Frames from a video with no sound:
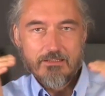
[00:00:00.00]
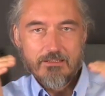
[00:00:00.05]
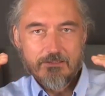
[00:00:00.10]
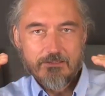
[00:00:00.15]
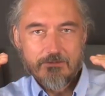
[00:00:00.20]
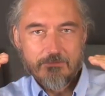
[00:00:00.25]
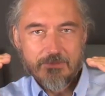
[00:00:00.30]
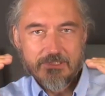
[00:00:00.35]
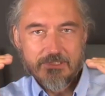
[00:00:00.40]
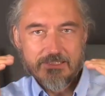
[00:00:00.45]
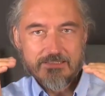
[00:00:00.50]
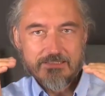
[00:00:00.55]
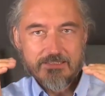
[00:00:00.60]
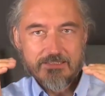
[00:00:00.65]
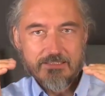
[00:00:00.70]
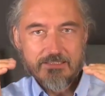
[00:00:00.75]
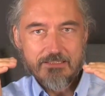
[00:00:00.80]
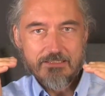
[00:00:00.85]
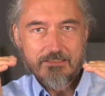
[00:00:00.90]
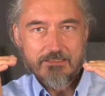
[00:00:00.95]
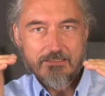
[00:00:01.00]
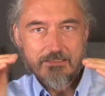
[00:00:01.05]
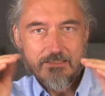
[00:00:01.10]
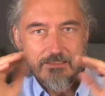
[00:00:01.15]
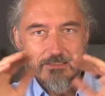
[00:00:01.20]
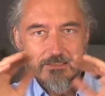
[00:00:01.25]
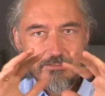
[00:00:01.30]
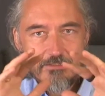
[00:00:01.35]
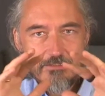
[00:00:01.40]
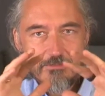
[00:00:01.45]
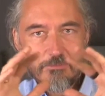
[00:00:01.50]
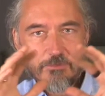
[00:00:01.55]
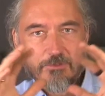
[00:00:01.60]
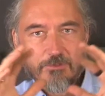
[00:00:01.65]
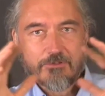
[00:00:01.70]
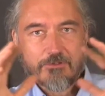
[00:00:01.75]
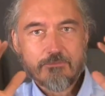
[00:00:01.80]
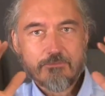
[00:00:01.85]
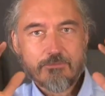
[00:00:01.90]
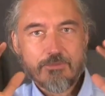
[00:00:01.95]
That we see that there is
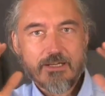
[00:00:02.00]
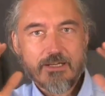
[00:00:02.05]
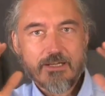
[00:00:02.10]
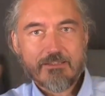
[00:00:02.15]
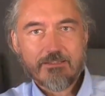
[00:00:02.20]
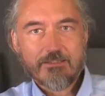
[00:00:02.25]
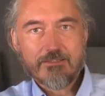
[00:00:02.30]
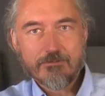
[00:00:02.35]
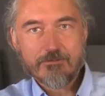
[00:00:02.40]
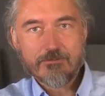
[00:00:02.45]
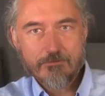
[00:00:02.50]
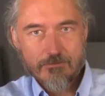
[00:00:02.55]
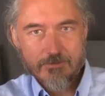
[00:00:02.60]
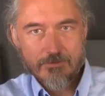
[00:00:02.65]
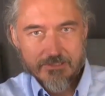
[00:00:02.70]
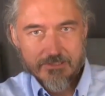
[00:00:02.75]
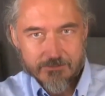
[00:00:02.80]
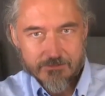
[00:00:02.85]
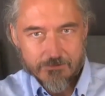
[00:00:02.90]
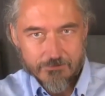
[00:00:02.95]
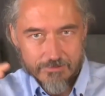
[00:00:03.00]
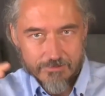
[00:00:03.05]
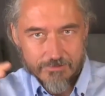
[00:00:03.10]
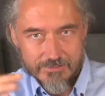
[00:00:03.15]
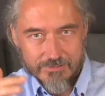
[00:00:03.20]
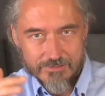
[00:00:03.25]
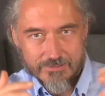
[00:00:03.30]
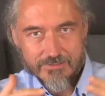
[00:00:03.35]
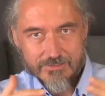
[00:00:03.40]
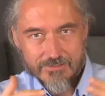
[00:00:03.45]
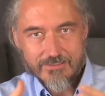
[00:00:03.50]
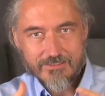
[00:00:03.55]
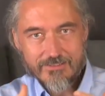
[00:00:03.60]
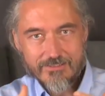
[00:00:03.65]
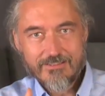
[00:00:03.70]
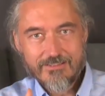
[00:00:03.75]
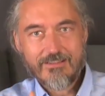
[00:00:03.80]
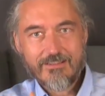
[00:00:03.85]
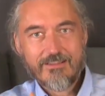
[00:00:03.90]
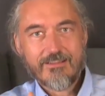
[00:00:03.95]
spiritual practice to resource
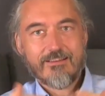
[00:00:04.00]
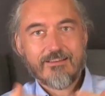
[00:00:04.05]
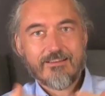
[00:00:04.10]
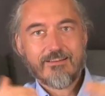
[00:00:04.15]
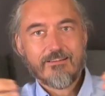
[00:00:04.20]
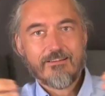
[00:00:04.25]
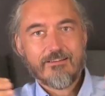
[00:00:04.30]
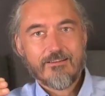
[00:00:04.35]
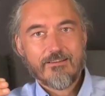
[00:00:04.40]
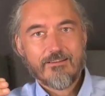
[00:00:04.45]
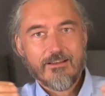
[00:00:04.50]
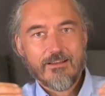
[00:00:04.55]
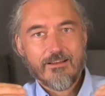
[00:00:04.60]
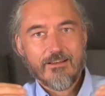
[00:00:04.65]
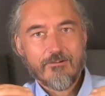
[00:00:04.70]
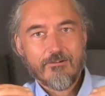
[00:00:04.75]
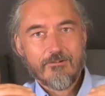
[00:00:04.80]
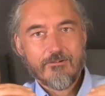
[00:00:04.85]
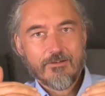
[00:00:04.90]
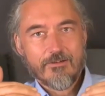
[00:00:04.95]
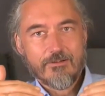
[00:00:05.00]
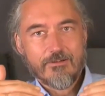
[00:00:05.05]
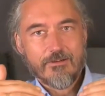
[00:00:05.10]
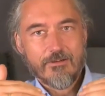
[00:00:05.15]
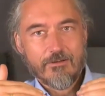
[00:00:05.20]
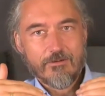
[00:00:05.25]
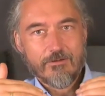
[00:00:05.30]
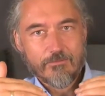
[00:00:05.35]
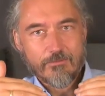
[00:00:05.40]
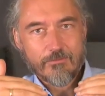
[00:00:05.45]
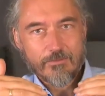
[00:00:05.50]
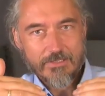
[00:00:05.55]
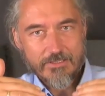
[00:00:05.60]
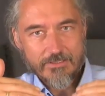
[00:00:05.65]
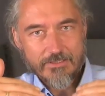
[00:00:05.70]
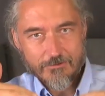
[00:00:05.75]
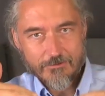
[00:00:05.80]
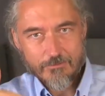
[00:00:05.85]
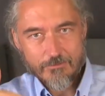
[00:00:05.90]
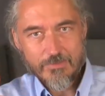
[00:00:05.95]
our
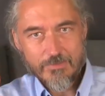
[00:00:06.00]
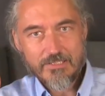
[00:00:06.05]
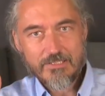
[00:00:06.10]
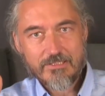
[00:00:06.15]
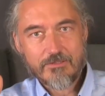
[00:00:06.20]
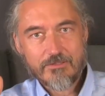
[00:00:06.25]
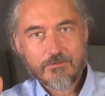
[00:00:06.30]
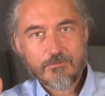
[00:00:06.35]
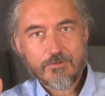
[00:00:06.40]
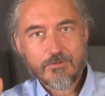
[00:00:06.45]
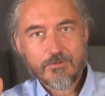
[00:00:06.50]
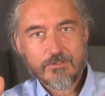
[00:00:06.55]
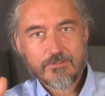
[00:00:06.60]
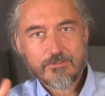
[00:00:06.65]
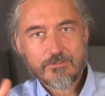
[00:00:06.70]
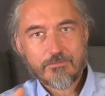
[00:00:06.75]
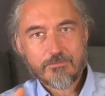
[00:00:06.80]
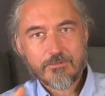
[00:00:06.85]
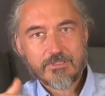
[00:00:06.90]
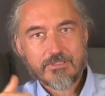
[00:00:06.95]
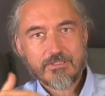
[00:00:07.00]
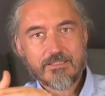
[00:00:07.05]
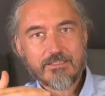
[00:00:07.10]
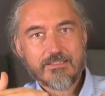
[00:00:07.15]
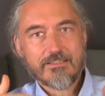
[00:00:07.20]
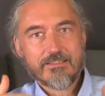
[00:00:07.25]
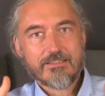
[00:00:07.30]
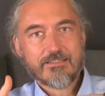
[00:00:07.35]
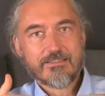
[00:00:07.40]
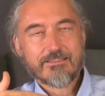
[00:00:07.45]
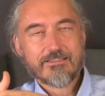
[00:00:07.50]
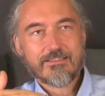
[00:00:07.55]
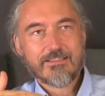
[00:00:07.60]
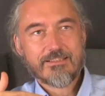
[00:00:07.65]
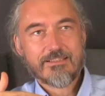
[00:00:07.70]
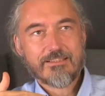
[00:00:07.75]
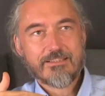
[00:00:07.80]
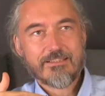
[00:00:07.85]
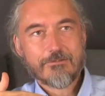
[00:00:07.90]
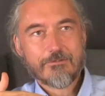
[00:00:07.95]
way to meet the world, but that it doesn't
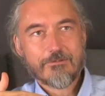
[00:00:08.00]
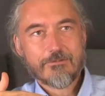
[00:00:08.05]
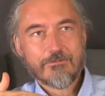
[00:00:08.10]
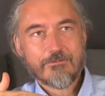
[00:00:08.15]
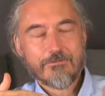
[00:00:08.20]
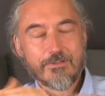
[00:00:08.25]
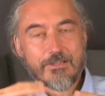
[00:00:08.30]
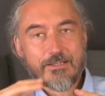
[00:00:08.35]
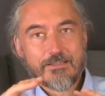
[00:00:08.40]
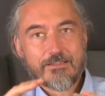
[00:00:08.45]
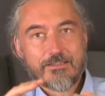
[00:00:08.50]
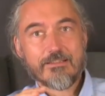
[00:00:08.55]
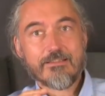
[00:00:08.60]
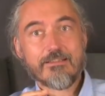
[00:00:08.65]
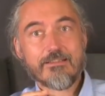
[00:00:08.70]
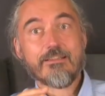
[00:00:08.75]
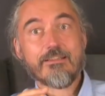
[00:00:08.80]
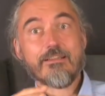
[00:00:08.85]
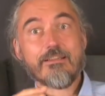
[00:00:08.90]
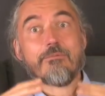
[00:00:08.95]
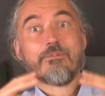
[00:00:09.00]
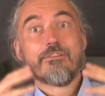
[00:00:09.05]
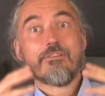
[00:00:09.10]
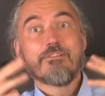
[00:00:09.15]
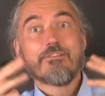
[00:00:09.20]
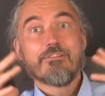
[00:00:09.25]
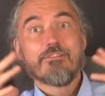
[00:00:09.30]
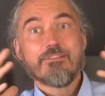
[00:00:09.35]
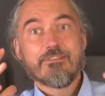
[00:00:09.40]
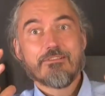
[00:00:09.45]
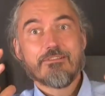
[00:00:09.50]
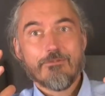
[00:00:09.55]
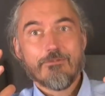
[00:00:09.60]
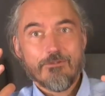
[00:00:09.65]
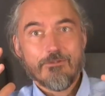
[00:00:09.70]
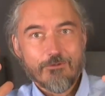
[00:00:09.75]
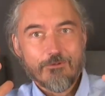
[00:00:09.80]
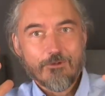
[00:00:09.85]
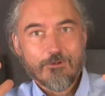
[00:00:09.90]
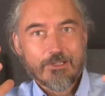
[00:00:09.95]
lead to the fact that it helps us just to
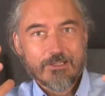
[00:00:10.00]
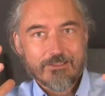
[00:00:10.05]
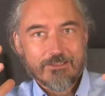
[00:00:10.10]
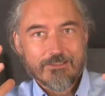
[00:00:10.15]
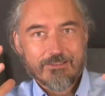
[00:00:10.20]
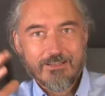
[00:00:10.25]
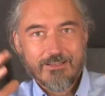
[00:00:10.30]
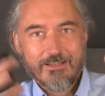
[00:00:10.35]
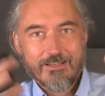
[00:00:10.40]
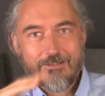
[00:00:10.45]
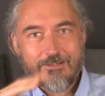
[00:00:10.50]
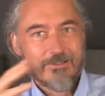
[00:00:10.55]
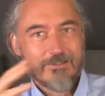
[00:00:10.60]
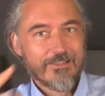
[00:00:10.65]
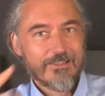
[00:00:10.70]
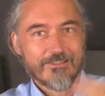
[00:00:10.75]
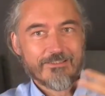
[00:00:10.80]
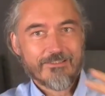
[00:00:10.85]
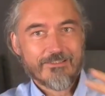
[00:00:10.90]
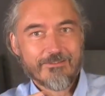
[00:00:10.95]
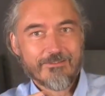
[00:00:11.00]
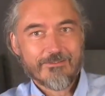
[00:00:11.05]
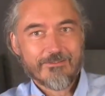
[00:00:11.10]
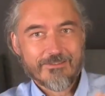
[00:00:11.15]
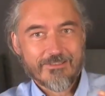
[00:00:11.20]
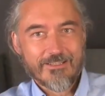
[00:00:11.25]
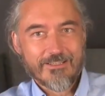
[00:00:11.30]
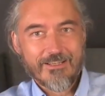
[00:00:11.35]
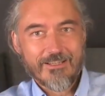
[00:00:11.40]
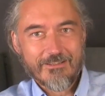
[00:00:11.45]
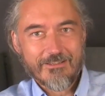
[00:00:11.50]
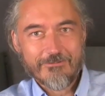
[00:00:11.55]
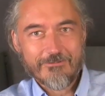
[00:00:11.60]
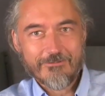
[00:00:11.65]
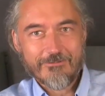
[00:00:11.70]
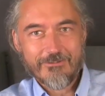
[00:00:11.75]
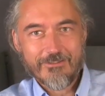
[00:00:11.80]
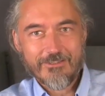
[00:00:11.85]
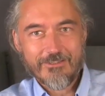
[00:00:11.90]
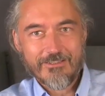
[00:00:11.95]
avoid our issues in
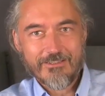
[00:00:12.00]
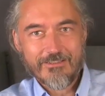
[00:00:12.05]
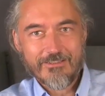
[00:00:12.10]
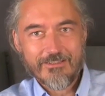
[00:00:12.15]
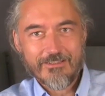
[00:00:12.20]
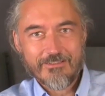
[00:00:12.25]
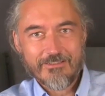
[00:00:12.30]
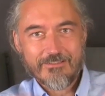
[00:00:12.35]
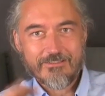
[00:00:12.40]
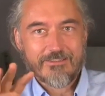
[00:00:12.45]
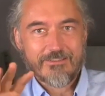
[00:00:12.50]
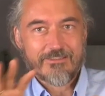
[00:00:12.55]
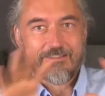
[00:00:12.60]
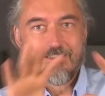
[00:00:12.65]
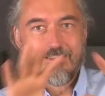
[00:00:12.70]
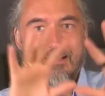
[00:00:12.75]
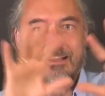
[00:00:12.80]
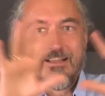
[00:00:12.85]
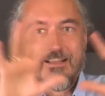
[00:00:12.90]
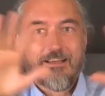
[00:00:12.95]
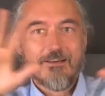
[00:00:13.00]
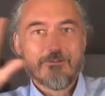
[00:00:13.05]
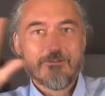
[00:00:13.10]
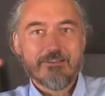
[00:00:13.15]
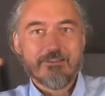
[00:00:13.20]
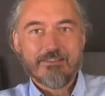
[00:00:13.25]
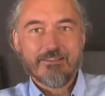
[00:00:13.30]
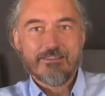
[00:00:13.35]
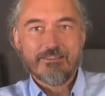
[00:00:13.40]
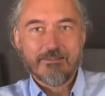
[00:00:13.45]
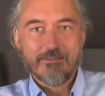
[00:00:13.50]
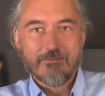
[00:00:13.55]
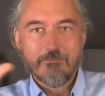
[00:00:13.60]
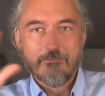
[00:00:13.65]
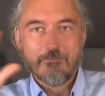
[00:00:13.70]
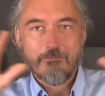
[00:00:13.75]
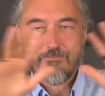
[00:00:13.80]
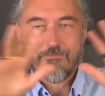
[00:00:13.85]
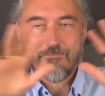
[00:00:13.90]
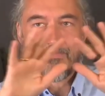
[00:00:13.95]
life and then just hang out in
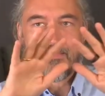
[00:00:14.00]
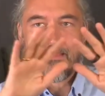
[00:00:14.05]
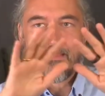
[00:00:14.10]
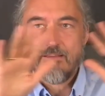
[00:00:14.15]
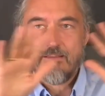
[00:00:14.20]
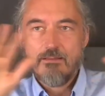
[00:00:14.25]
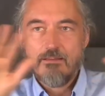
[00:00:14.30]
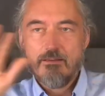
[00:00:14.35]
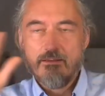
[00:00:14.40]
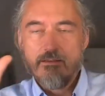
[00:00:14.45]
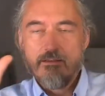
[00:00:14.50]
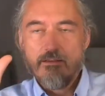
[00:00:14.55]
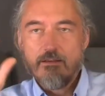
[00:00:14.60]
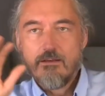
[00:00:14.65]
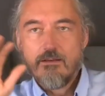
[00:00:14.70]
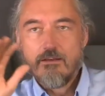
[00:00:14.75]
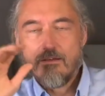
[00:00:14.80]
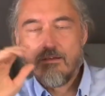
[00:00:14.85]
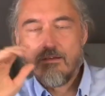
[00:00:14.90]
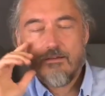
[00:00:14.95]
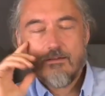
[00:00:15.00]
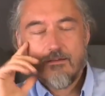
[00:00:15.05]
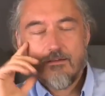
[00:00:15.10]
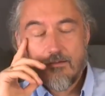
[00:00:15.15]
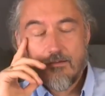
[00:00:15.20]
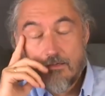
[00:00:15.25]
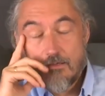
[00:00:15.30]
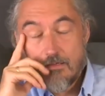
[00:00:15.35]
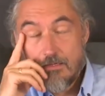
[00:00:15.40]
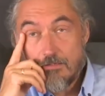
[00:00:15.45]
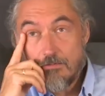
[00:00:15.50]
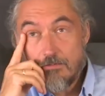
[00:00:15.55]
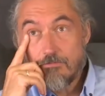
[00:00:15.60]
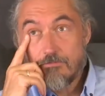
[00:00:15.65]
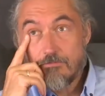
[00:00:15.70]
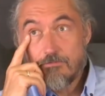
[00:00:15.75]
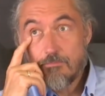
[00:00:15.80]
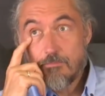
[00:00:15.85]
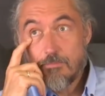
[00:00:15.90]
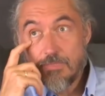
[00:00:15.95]
some kind
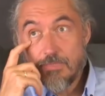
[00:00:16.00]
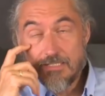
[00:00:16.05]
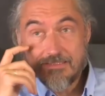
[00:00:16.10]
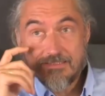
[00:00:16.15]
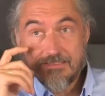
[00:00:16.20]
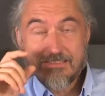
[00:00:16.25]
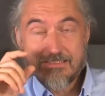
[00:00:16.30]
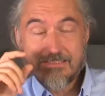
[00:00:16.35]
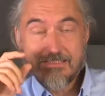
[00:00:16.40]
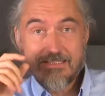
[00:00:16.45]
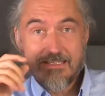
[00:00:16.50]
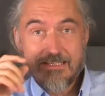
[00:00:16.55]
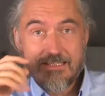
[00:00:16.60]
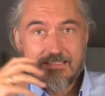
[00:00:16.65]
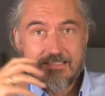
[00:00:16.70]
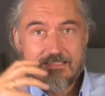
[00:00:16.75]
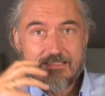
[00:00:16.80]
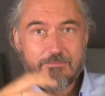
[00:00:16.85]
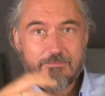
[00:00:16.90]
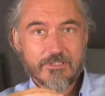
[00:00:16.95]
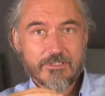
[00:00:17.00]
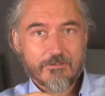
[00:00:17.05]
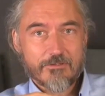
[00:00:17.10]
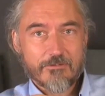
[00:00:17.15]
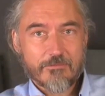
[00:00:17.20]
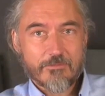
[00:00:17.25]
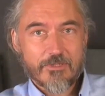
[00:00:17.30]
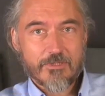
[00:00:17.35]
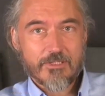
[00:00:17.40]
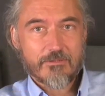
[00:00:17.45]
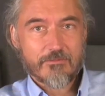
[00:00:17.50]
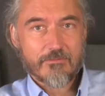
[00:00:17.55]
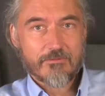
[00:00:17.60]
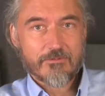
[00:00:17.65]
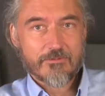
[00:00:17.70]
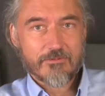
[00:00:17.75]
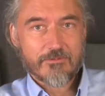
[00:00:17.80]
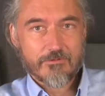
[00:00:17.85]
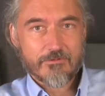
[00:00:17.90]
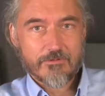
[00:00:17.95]
of pleasant states, but not be
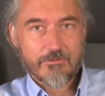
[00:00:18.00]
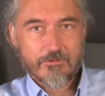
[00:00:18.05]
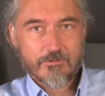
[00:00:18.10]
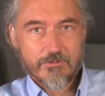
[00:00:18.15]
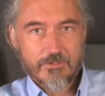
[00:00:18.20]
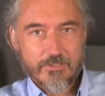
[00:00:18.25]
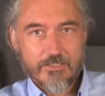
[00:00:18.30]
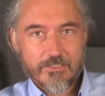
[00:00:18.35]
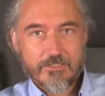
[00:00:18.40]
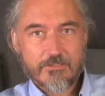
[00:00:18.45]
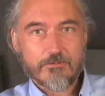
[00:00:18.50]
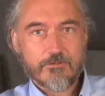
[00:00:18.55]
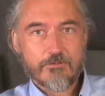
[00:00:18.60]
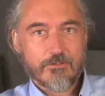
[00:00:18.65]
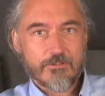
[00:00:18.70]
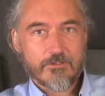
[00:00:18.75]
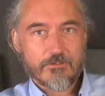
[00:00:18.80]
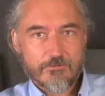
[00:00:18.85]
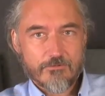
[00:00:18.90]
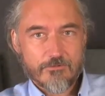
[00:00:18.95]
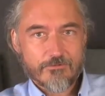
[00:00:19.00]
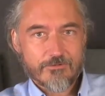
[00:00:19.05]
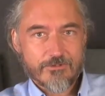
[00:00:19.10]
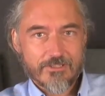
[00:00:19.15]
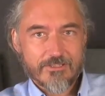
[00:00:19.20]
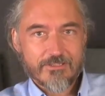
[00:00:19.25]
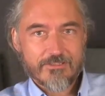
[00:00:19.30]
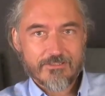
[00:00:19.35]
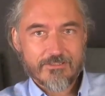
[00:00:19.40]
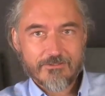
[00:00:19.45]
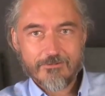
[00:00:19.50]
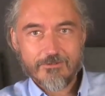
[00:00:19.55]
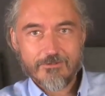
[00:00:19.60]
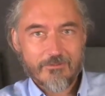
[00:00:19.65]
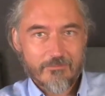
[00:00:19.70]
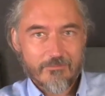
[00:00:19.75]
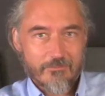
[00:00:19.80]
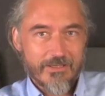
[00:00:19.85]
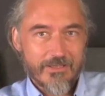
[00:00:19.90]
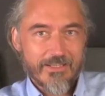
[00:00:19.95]
able to connect to our rooted
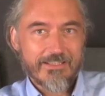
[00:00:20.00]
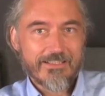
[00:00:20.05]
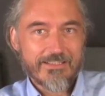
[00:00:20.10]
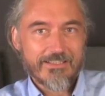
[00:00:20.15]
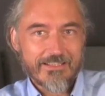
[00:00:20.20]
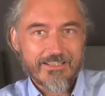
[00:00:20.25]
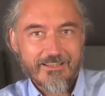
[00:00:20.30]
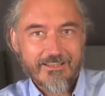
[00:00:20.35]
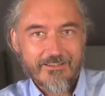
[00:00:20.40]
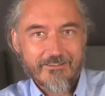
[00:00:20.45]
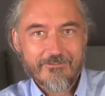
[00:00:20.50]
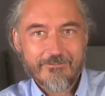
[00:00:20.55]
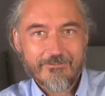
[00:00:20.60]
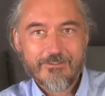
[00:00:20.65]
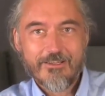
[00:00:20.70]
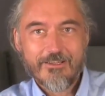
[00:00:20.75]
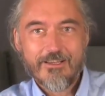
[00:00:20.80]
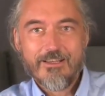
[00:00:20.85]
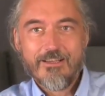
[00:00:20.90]
or embodied life.